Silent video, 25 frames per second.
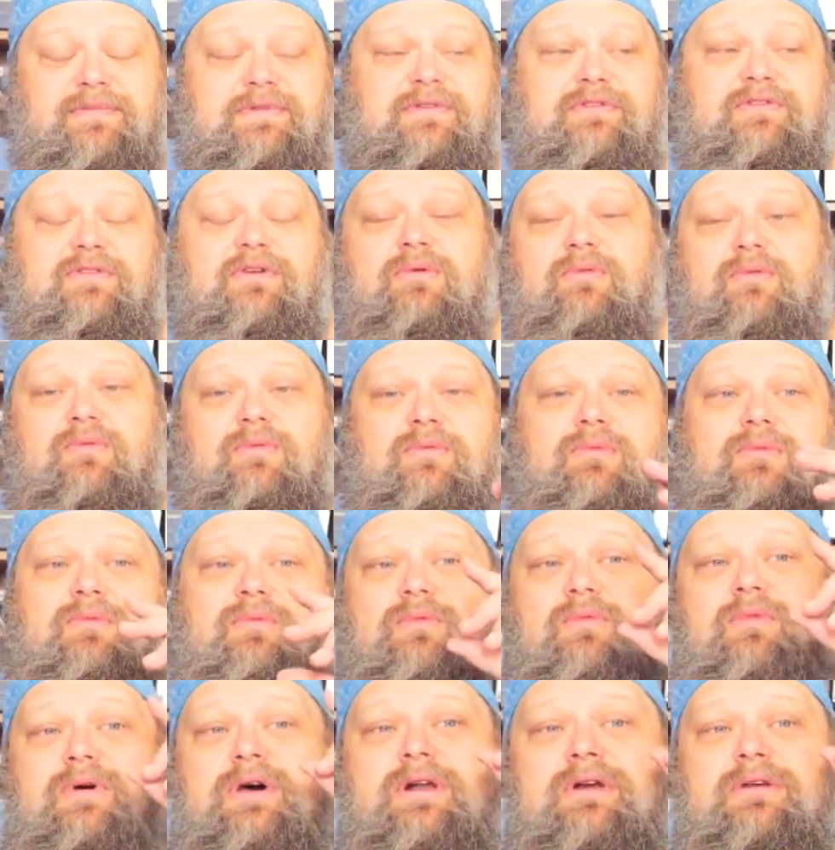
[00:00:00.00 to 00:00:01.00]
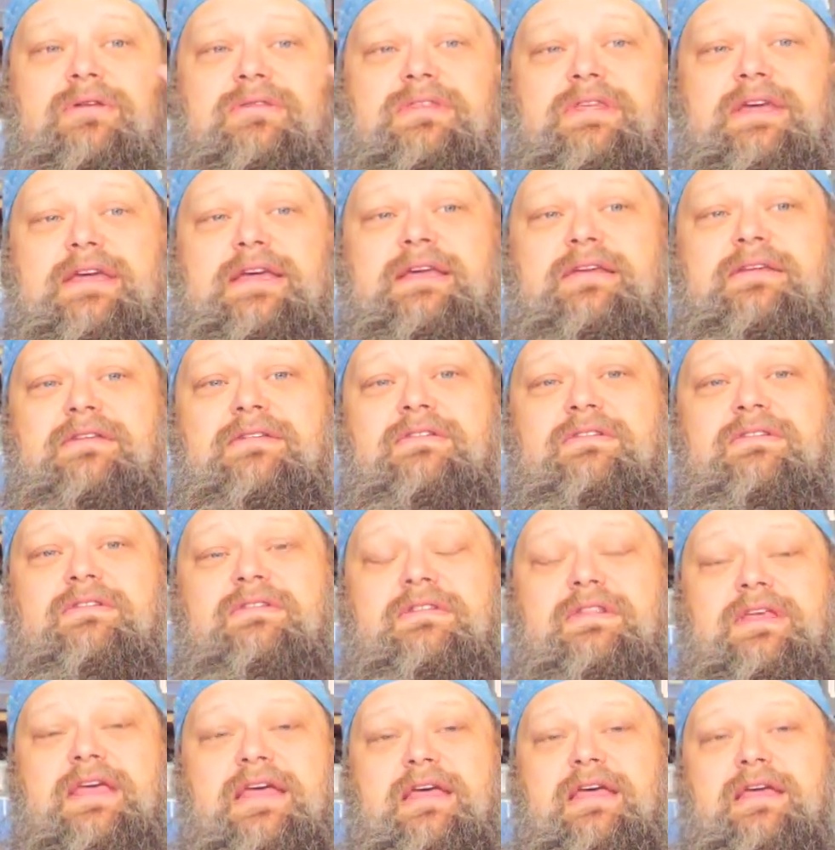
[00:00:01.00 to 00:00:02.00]
So what are
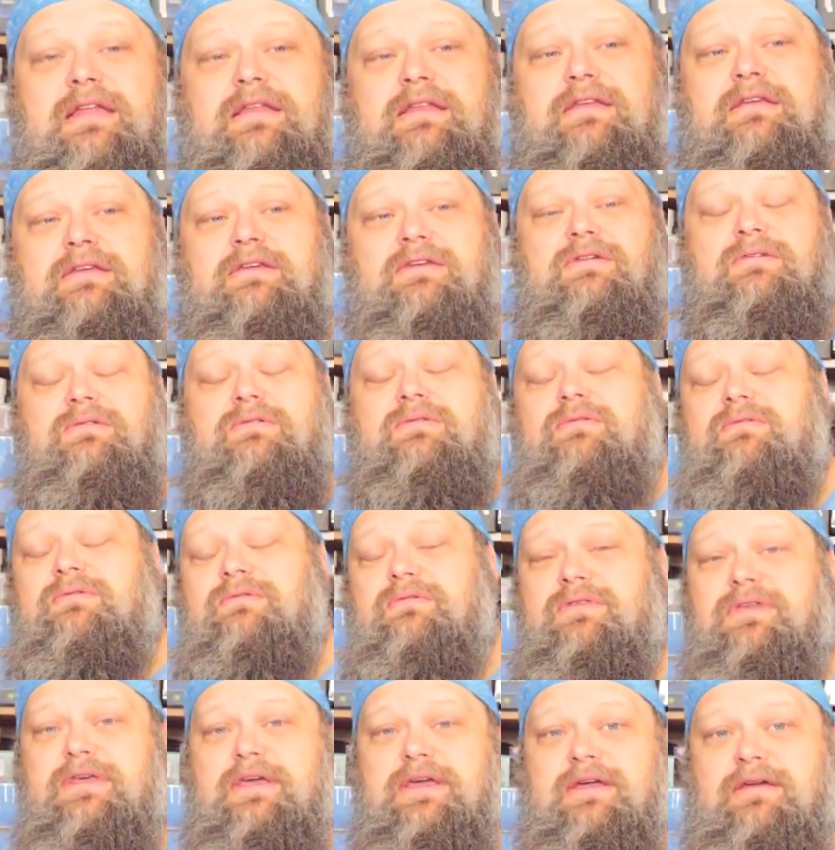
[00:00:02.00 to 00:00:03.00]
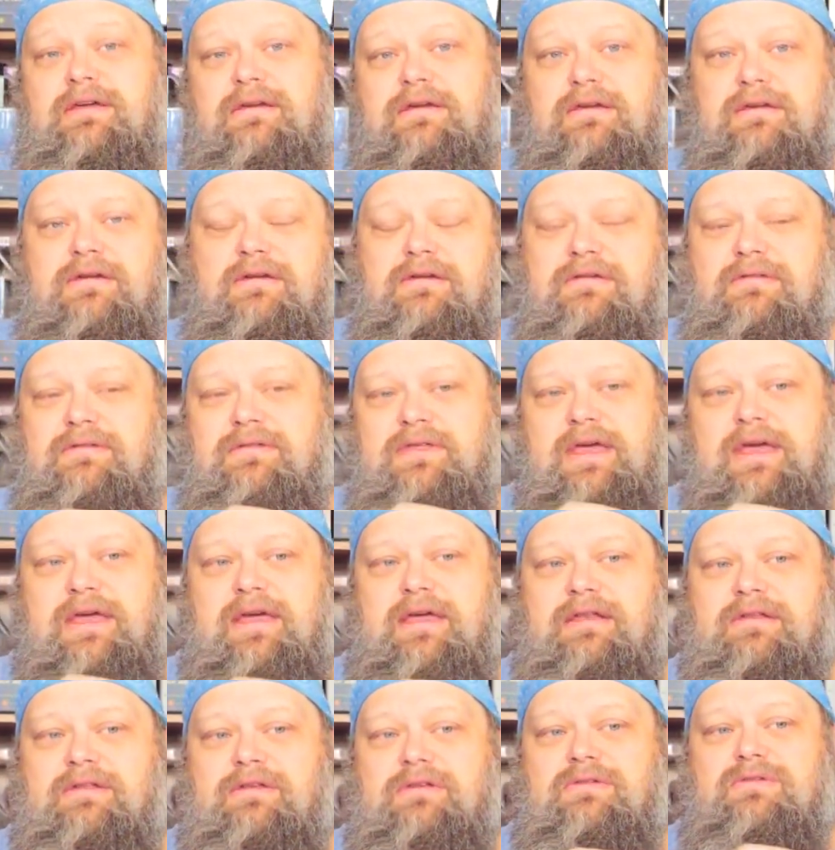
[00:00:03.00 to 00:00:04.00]
things that you think
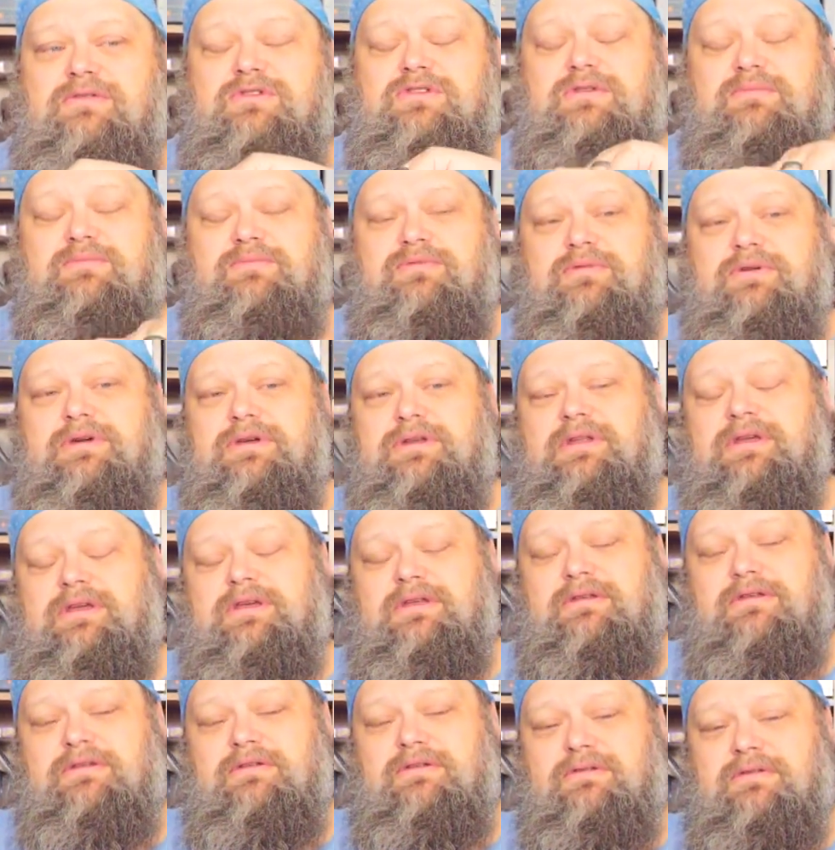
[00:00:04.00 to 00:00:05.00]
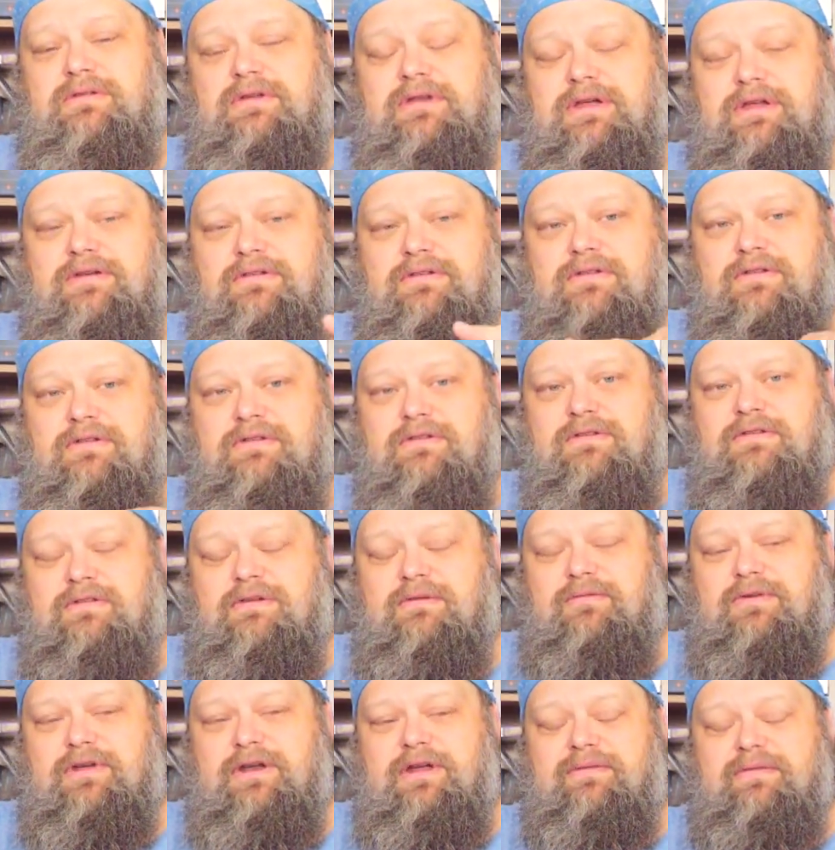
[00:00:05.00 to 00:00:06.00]
that you should put into the dungeons
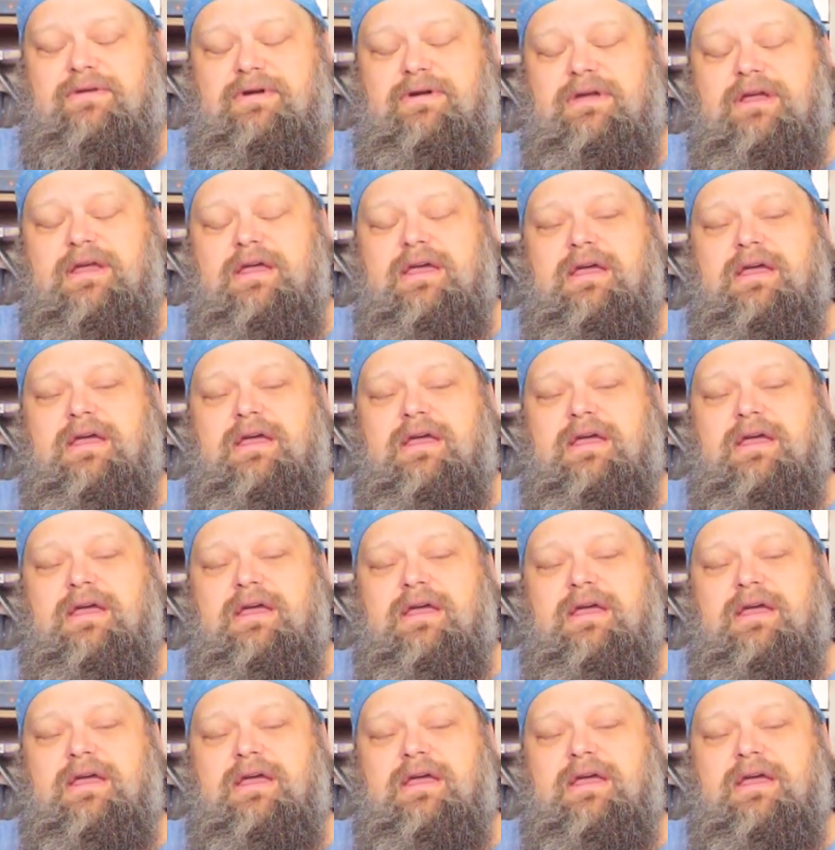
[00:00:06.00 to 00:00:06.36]
and whatever?